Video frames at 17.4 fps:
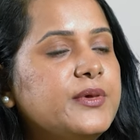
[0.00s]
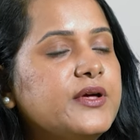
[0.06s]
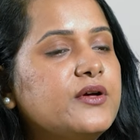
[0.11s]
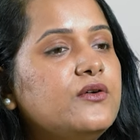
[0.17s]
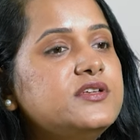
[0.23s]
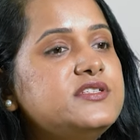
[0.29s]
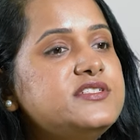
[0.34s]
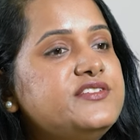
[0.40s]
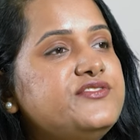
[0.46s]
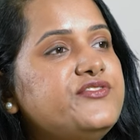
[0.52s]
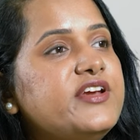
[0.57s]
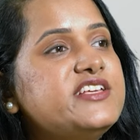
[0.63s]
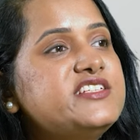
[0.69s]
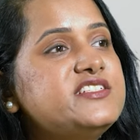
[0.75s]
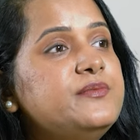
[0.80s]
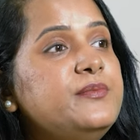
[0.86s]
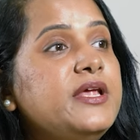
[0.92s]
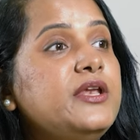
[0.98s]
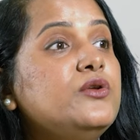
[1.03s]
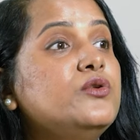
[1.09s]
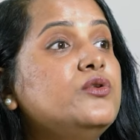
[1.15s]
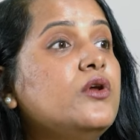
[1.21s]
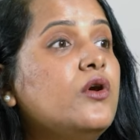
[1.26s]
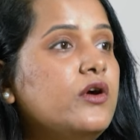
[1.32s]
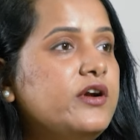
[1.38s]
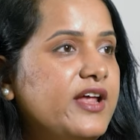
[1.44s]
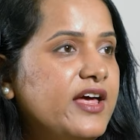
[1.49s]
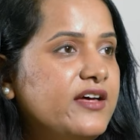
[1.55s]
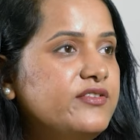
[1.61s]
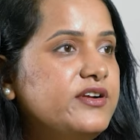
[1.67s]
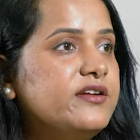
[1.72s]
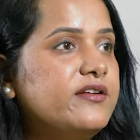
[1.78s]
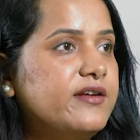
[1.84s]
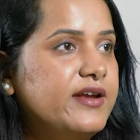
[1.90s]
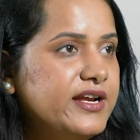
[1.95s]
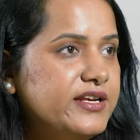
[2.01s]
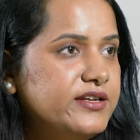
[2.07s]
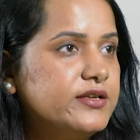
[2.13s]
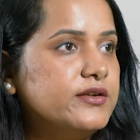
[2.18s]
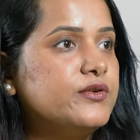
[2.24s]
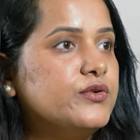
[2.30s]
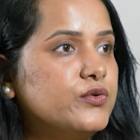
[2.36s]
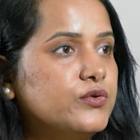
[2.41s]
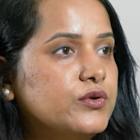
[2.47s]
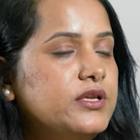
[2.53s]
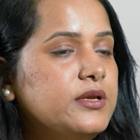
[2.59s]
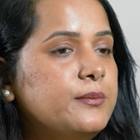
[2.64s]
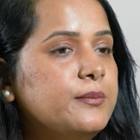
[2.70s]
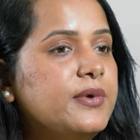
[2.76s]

because stress may not have a direct role,